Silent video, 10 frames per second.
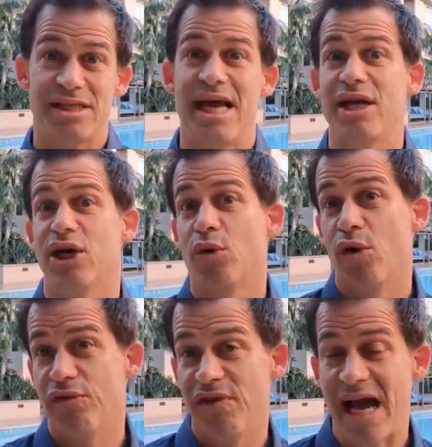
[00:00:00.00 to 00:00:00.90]
tend to
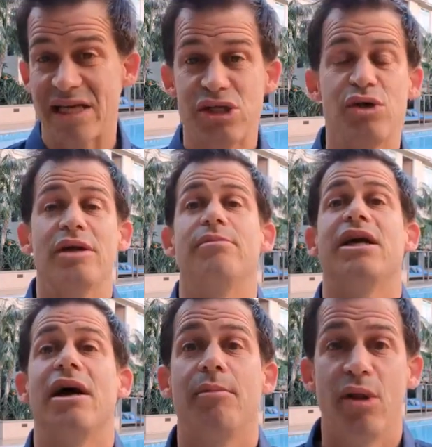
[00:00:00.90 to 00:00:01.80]
grow faster and
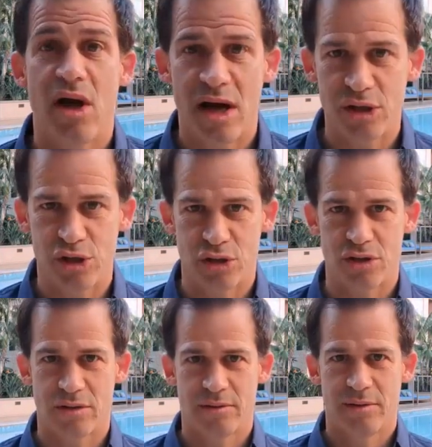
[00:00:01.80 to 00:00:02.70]
become larger